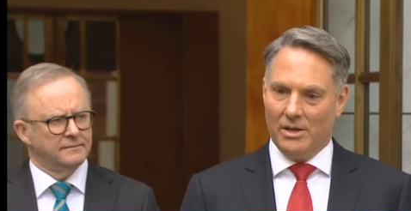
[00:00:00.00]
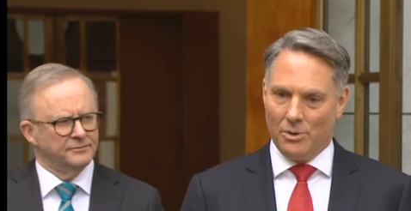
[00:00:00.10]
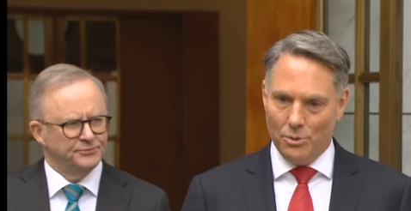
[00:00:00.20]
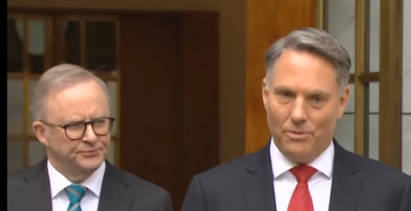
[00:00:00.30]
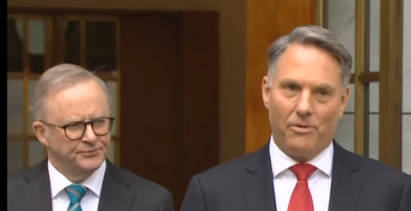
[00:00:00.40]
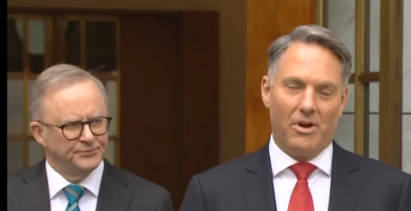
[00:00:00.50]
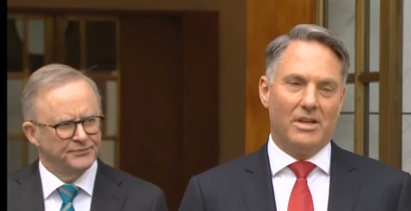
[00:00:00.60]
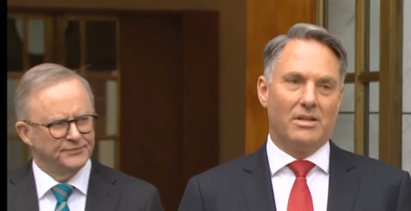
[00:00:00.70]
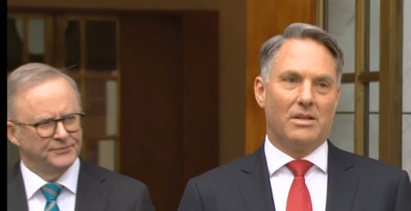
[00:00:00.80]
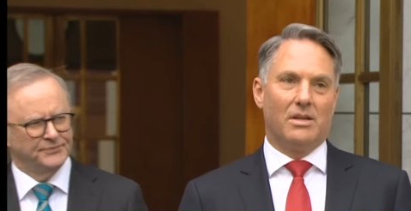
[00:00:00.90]
Speaker 1: good
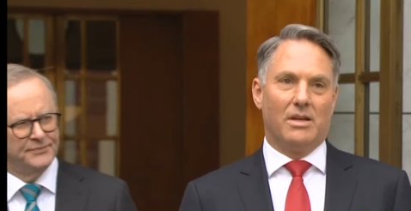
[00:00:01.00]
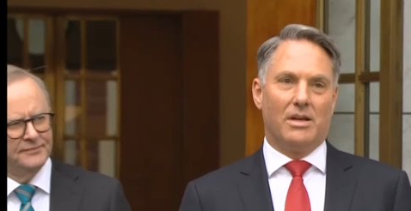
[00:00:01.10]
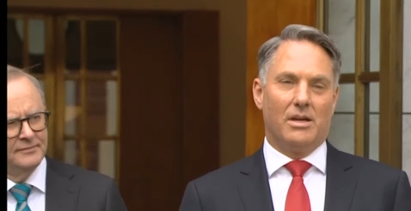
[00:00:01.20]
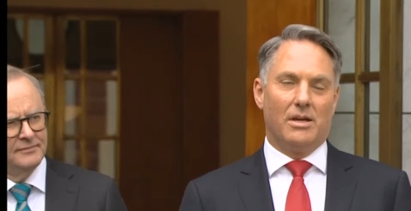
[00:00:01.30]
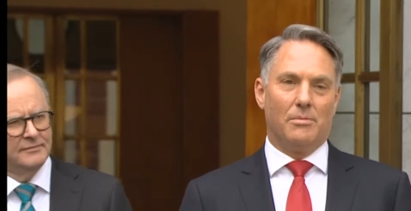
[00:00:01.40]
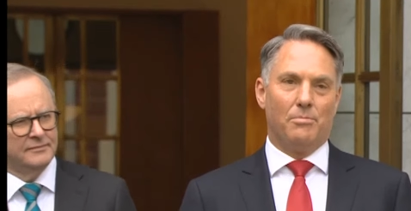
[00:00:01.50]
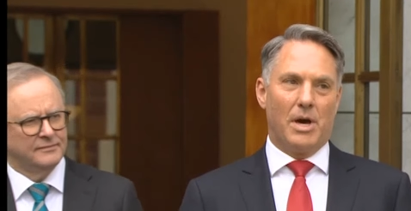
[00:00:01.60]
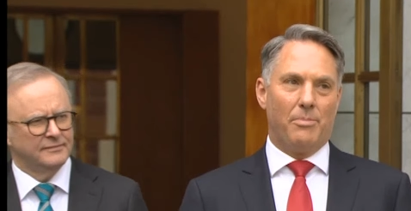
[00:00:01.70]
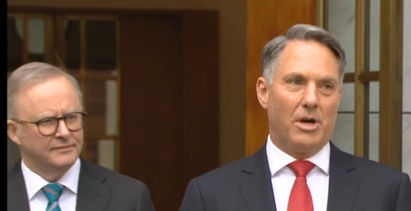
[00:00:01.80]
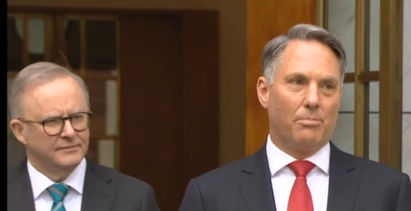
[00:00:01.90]
friend, uh,
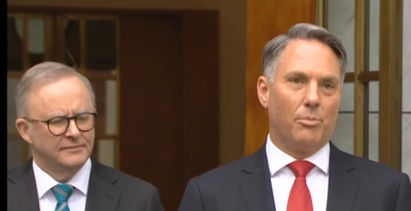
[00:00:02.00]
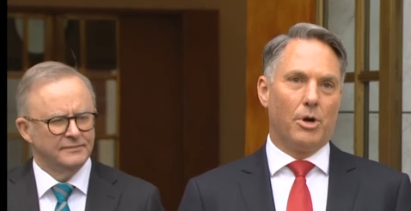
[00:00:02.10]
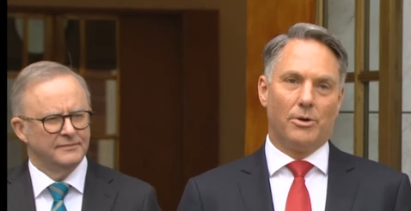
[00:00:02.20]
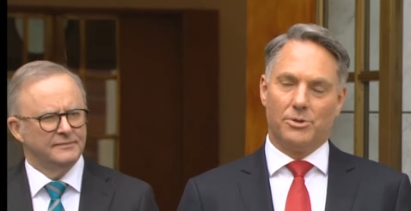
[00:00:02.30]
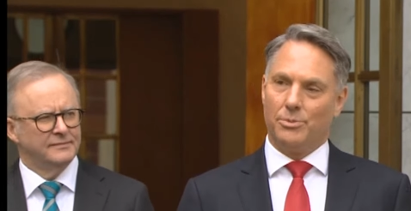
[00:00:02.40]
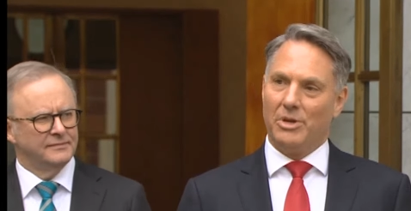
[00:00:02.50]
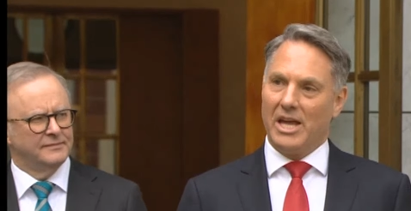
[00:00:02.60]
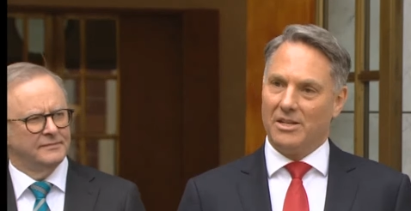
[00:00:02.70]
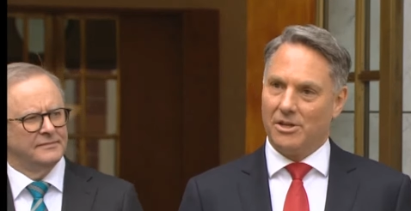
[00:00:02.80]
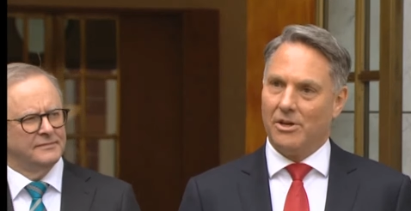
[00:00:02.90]
Bapak Prabowo
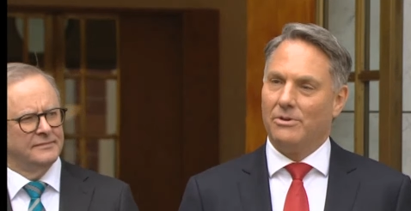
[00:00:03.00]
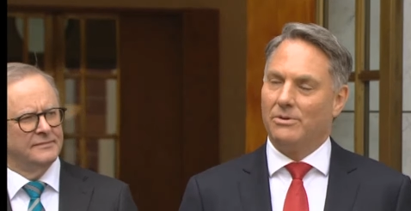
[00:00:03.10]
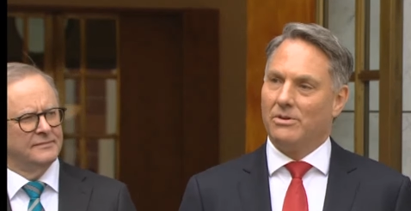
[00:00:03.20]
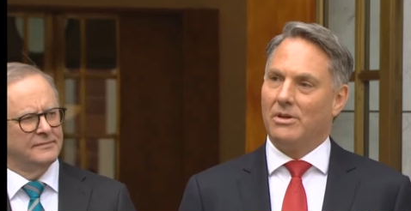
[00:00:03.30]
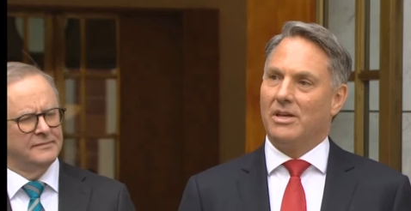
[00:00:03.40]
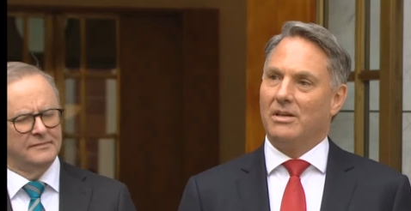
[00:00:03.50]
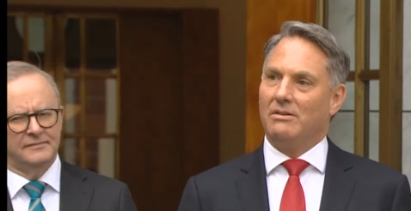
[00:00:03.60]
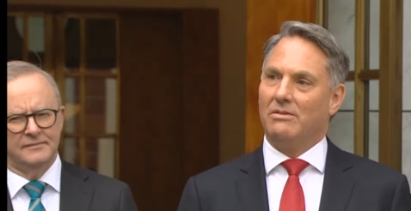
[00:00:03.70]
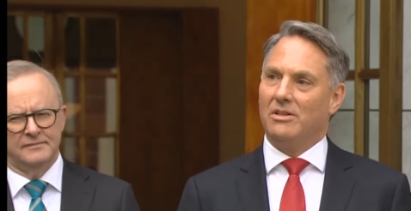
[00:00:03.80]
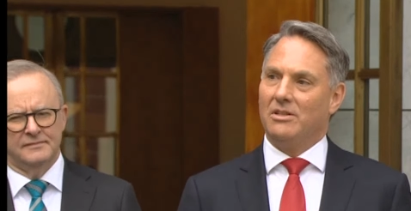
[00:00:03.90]
Subianto, uh,
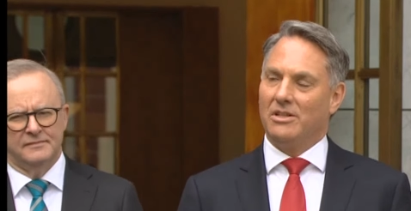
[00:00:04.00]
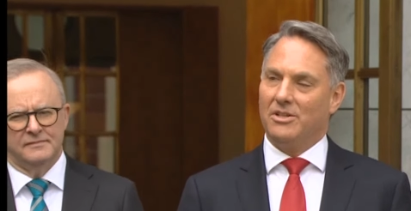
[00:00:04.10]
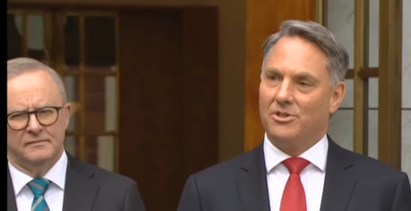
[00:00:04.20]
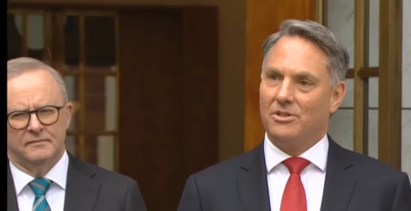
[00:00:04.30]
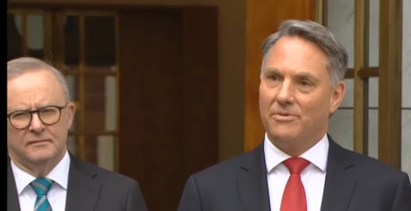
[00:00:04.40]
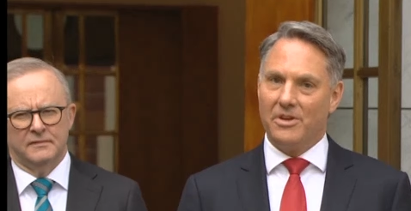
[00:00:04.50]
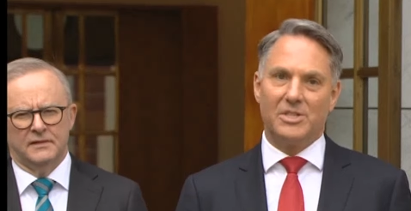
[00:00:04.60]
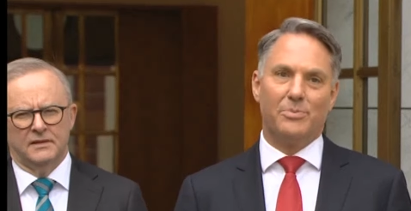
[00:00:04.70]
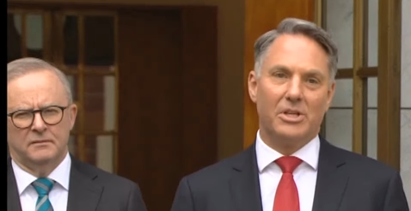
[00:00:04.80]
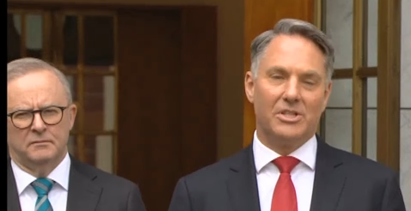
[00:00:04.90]
the Indonesian Defence
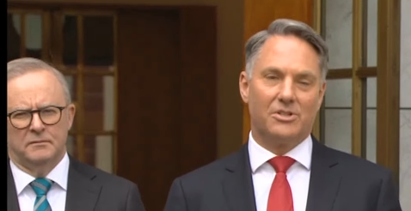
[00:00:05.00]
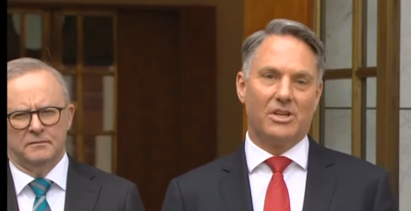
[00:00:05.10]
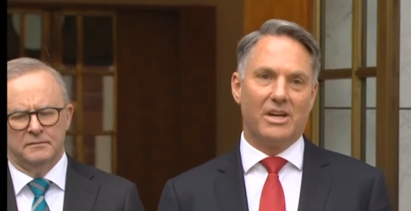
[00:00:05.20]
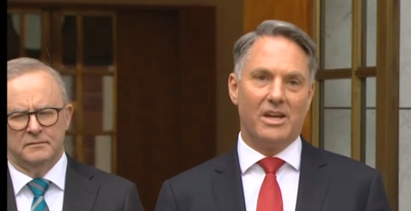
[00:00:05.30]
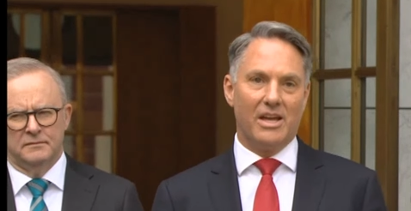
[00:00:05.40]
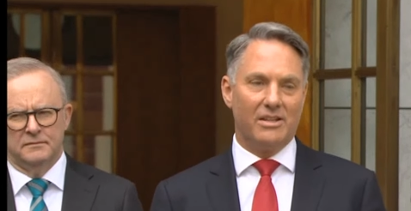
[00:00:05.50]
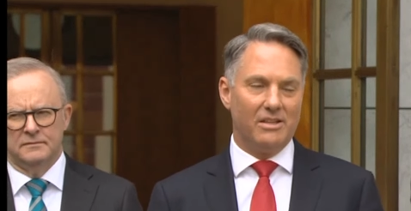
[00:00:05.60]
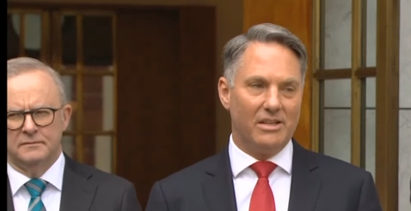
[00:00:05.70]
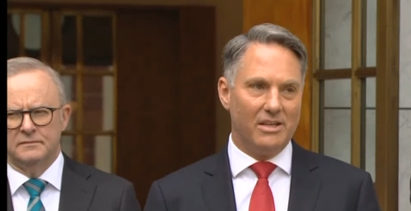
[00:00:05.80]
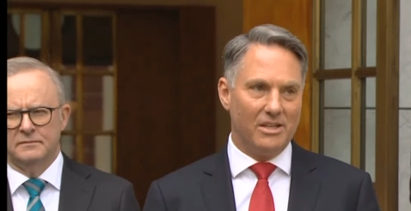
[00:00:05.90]
Minister and
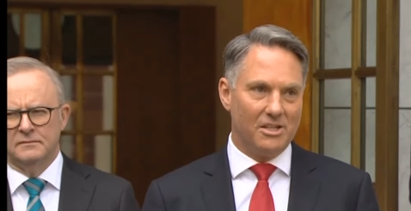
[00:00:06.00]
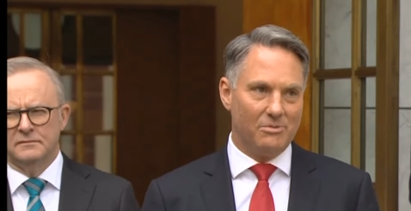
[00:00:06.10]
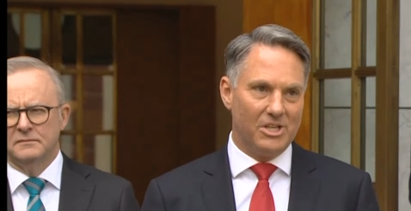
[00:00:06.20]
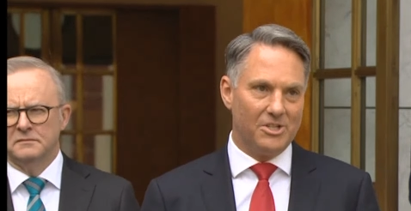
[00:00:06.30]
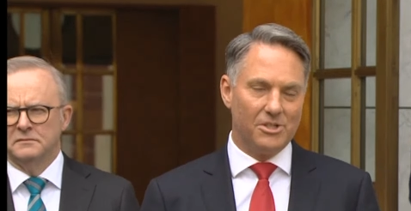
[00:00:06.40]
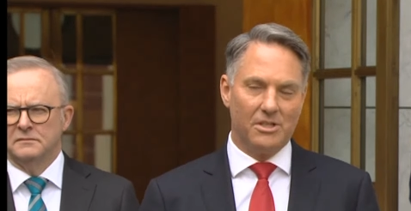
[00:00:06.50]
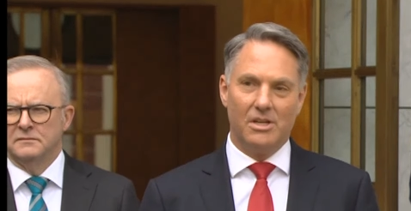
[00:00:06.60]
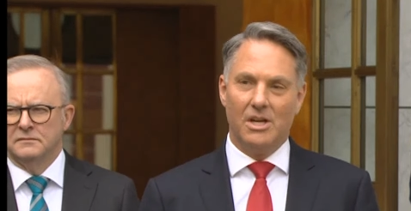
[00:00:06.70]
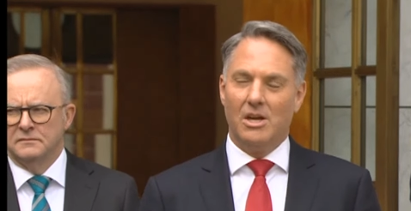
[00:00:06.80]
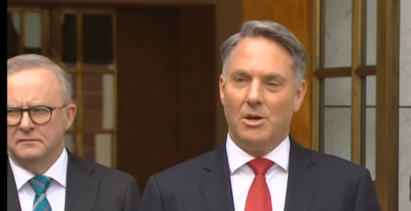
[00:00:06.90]
the Indonesian
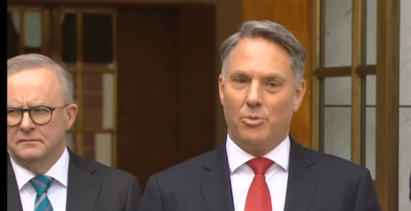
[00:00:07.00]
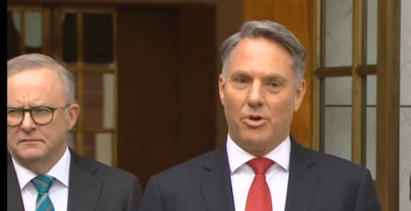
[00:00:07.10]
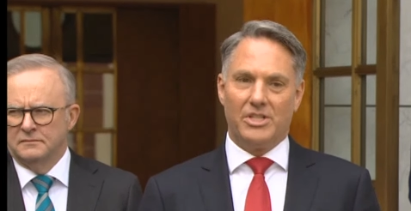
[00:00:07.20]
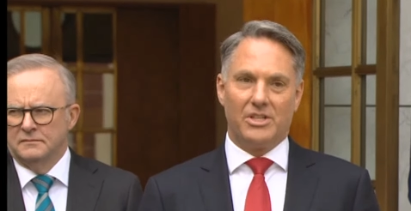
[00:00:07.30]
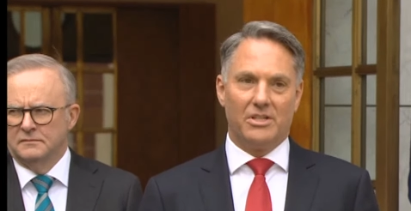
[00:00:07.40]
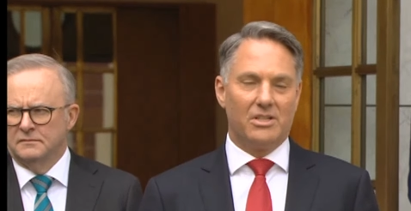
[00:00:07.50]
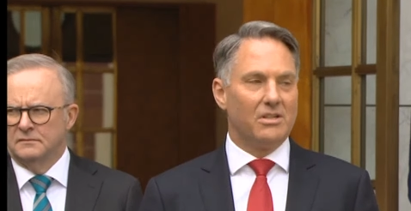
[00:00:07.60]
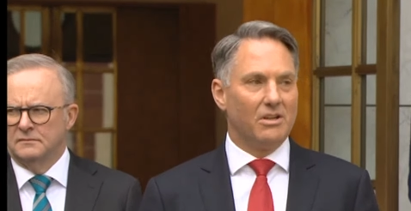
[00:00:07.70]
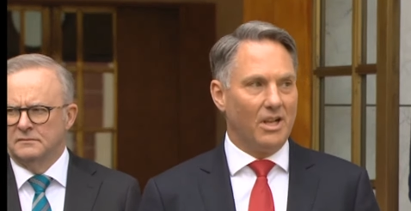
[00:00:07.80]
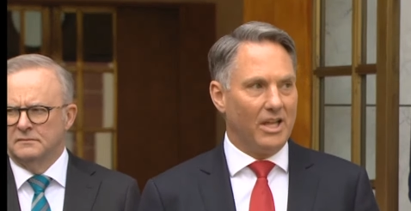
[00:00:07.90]

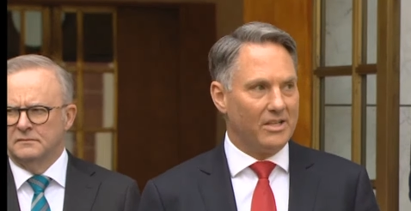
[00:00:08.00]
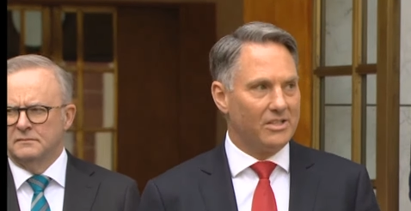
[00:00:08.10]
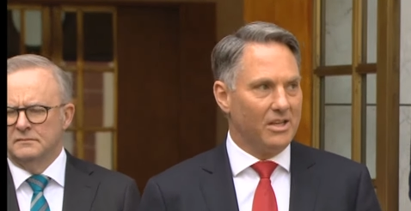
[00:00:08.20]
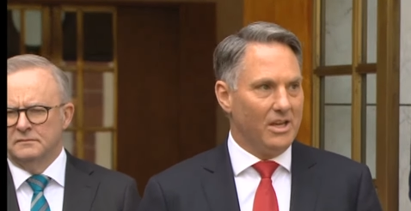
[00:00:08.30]
President-elect.